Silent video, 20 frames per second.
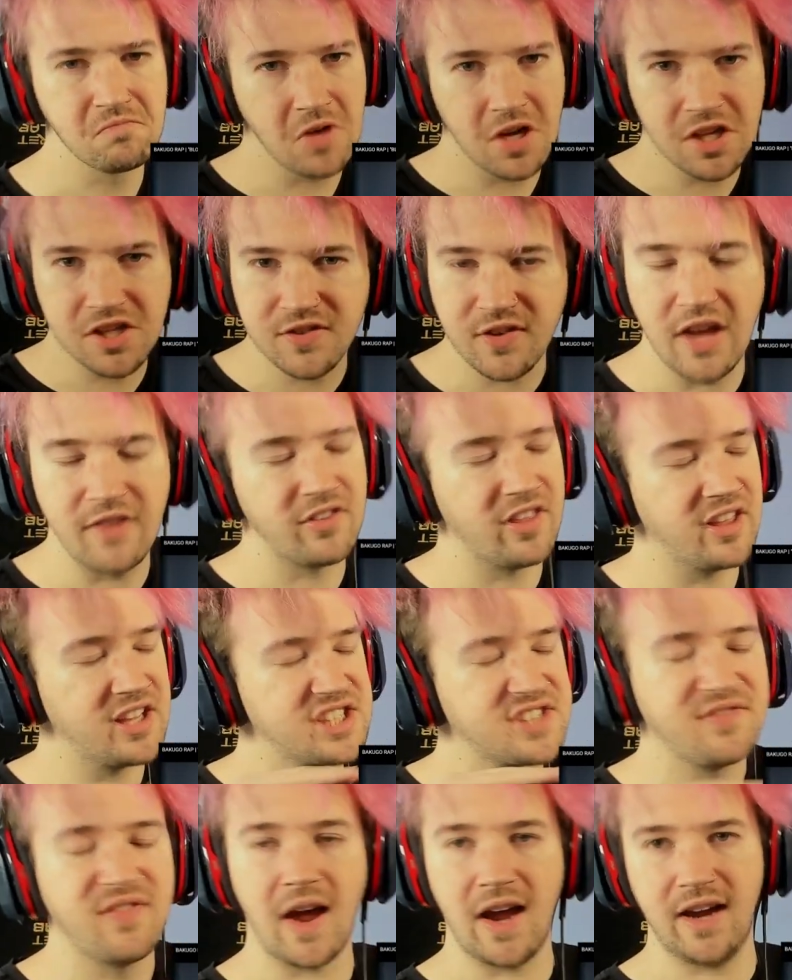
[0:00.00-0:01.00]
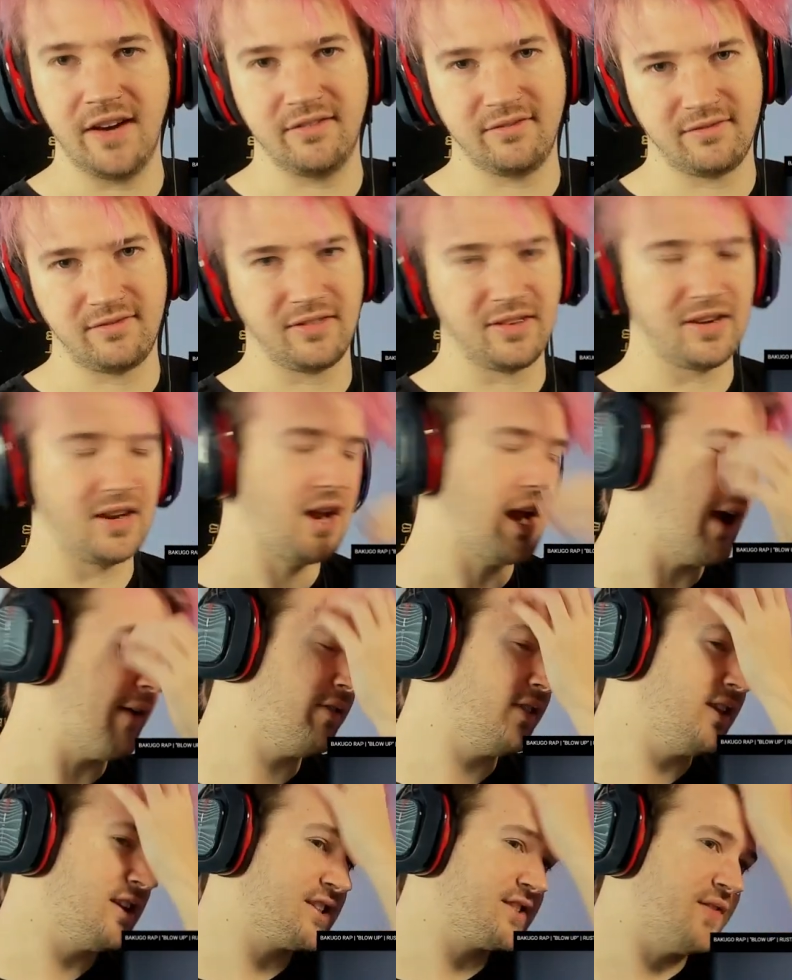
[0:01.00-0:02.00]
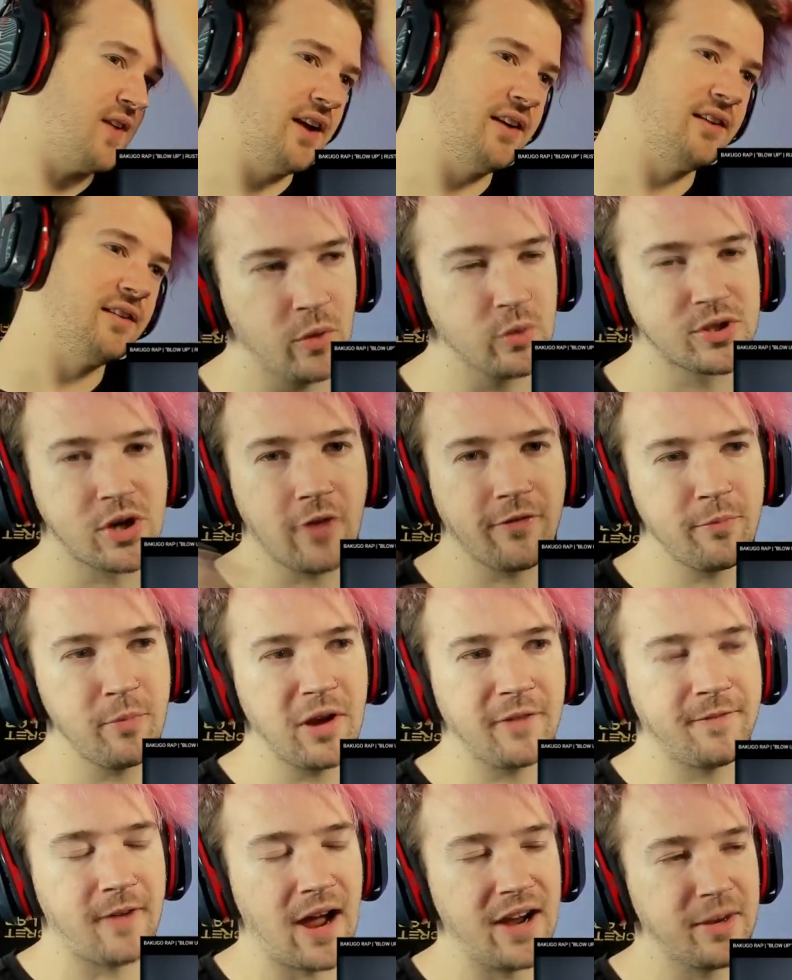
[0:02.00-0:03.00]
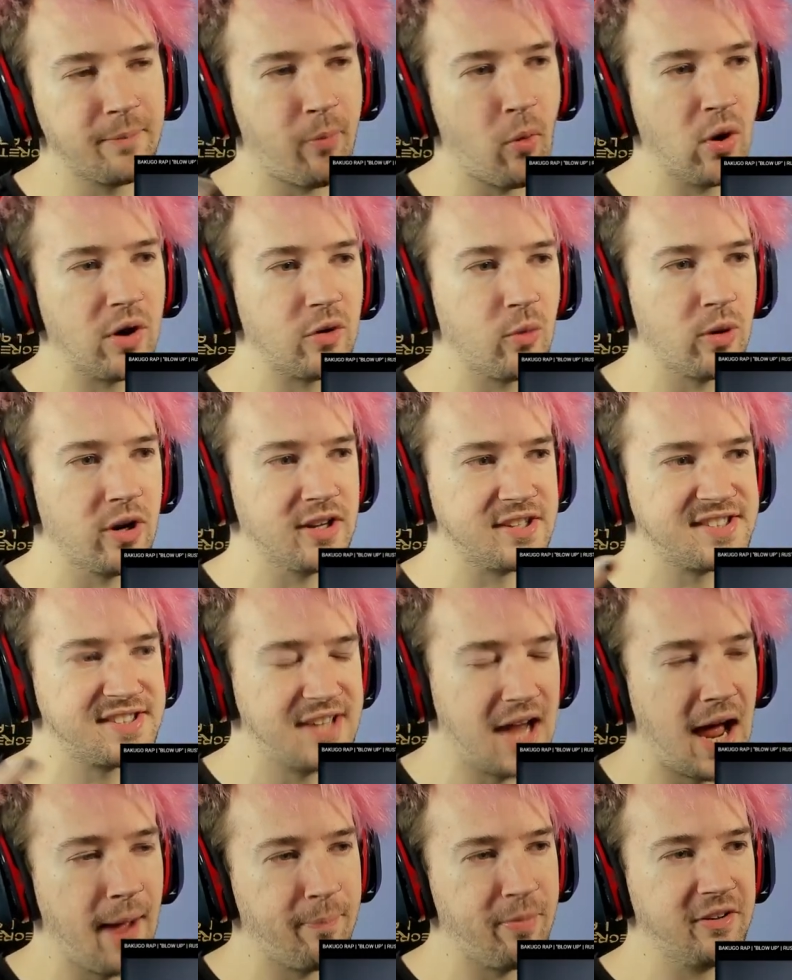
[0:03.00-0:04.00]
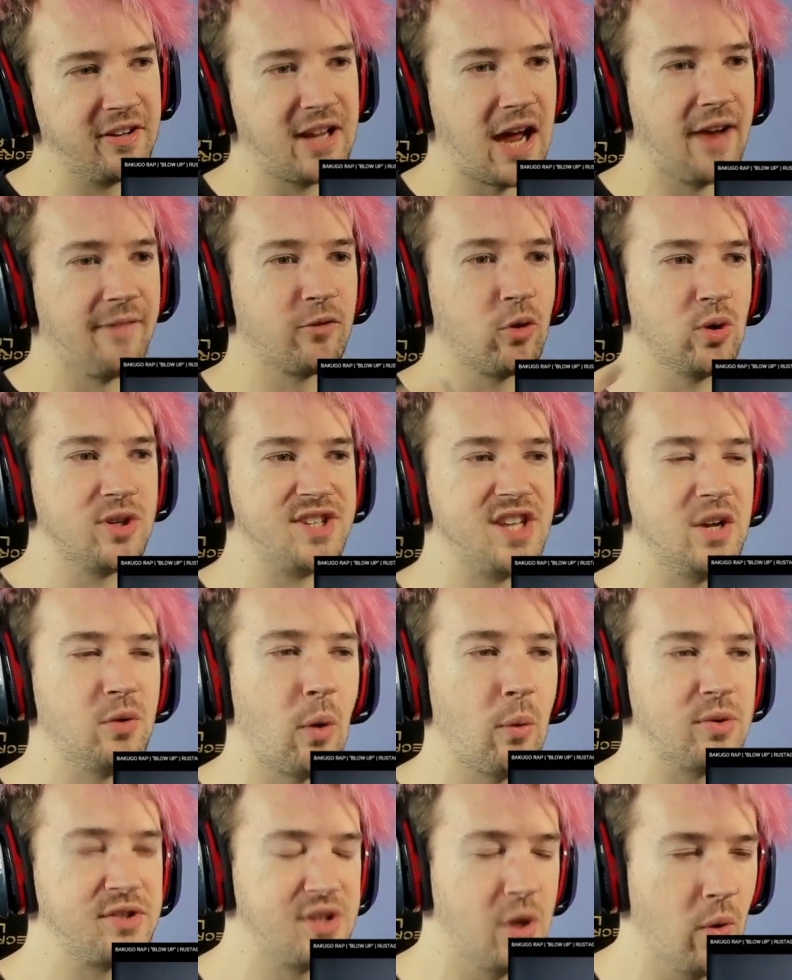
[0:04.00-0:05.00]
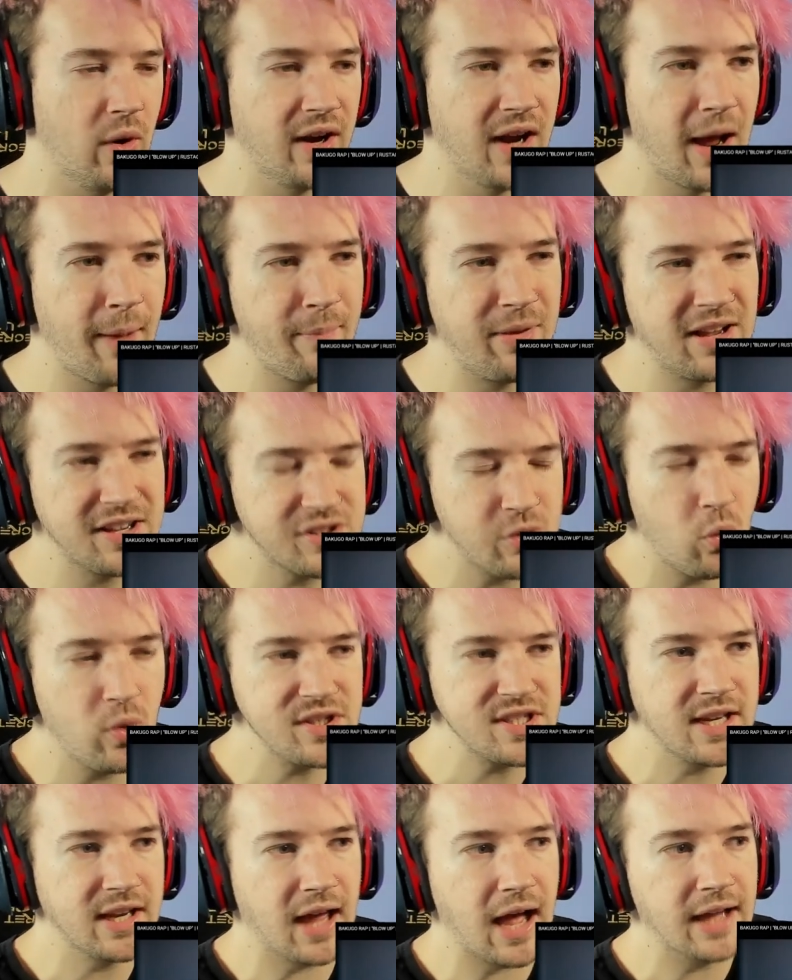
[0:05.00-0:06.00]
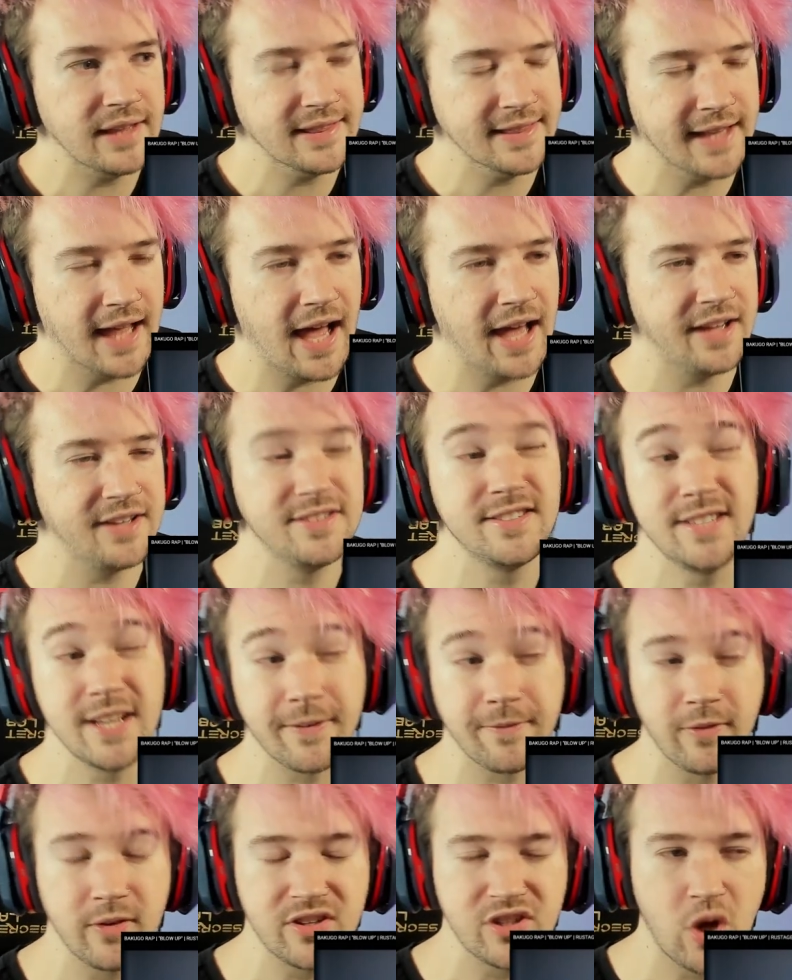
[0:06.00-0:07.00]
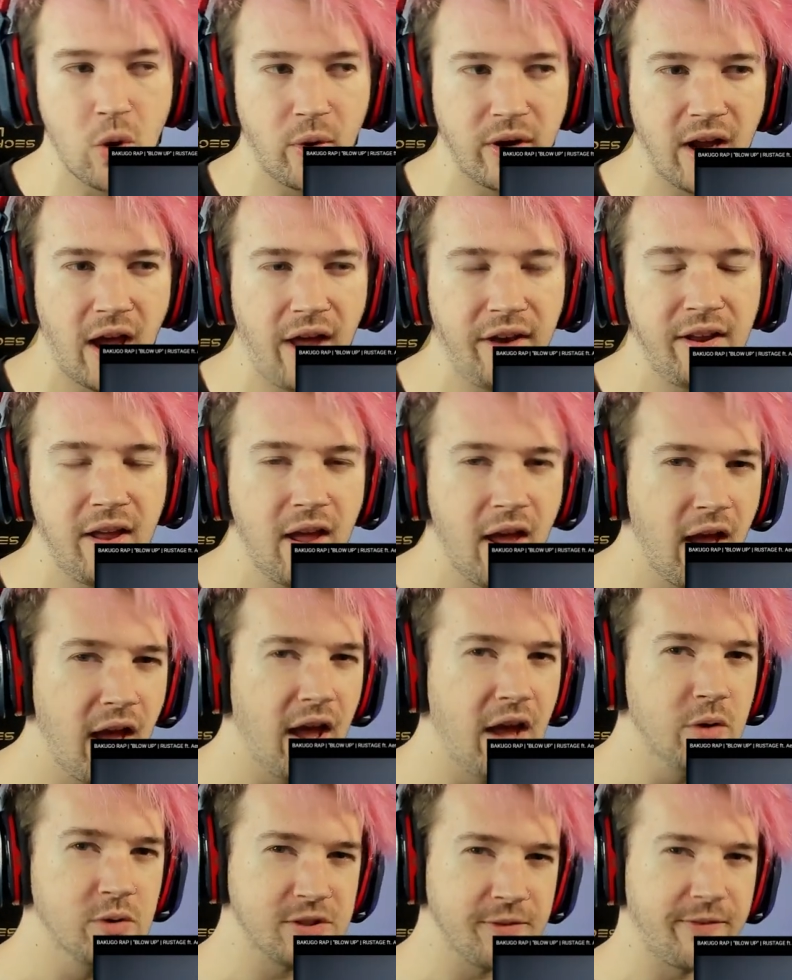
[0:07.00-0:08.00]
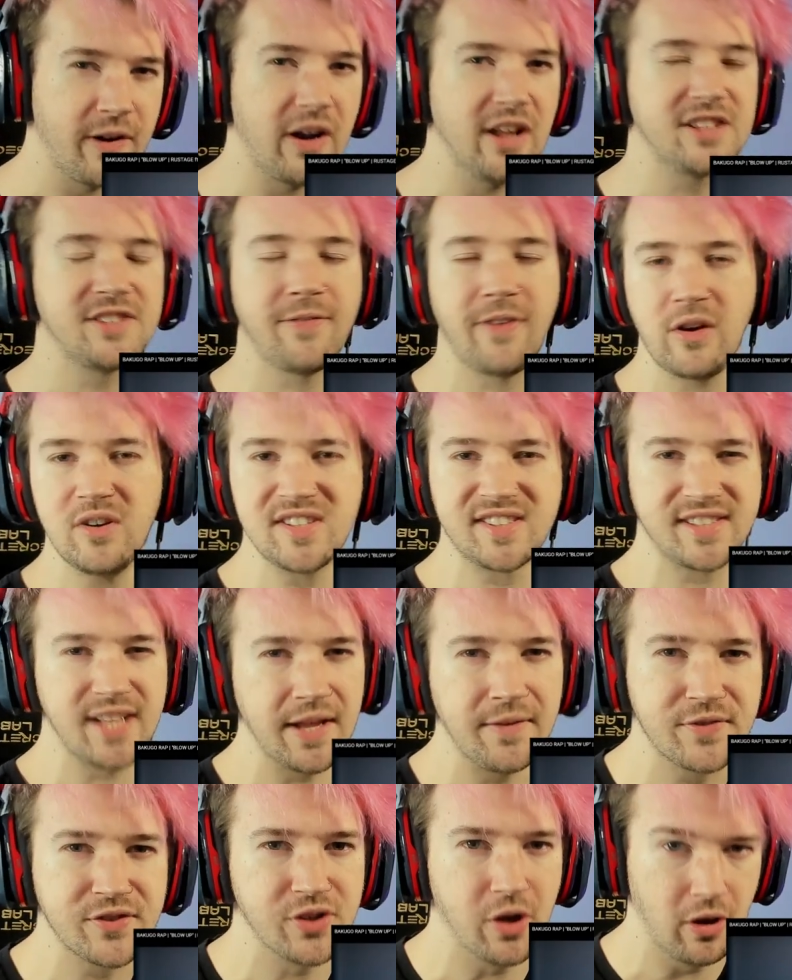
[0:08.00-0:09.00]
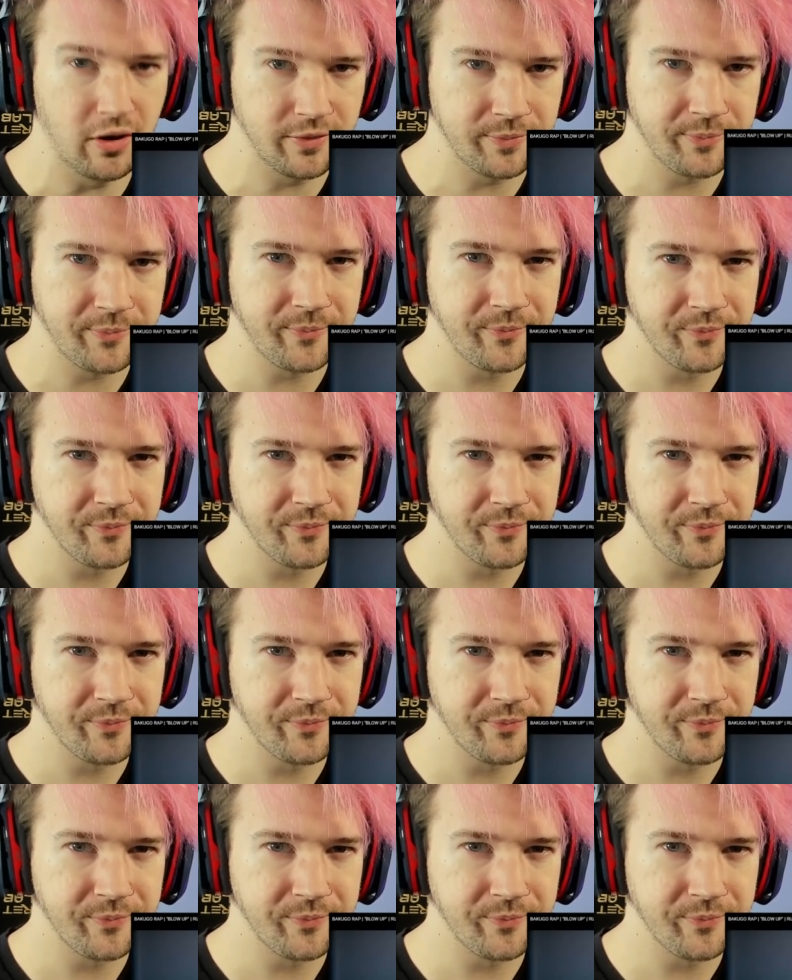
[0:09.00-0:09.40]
It's everything's fine. Everything's fine. It was hard for me to find a point where to stop and kind of critique what was going on because there wasn't a lot different going on. It's a very safe song.